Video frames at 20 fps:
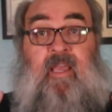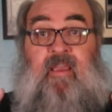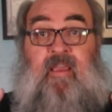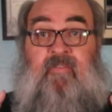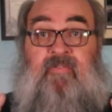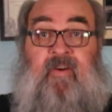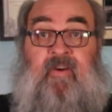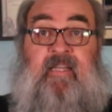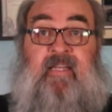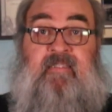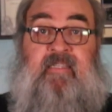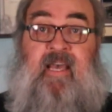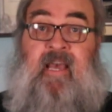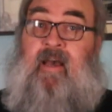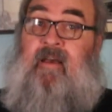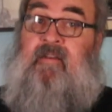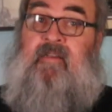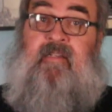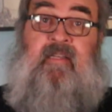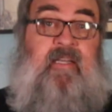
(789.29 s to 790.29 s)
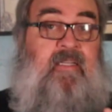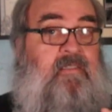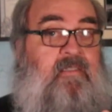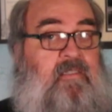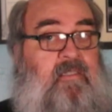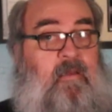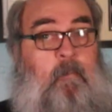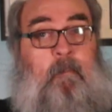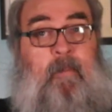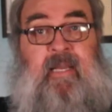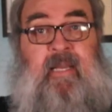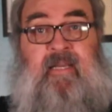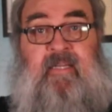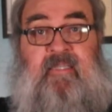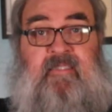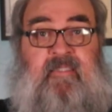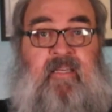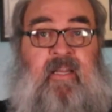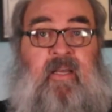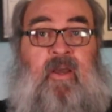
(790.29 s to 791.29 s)
finds out it's the big
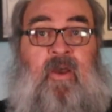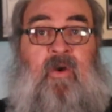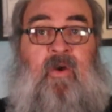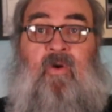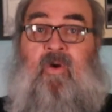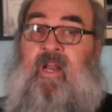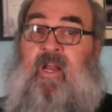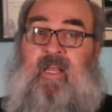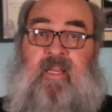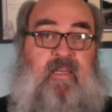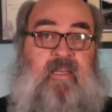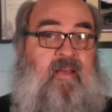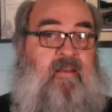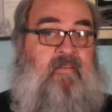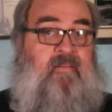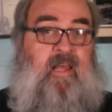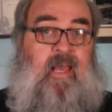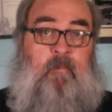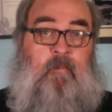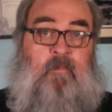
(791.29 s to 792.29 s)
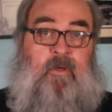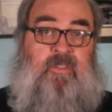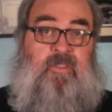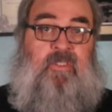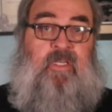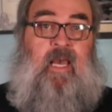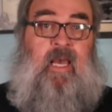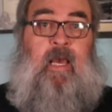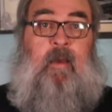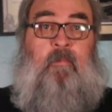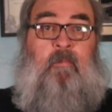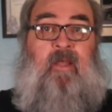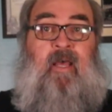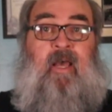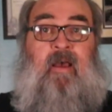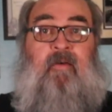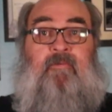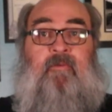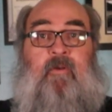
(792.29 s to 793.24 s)
casino and he doesn't have much time left.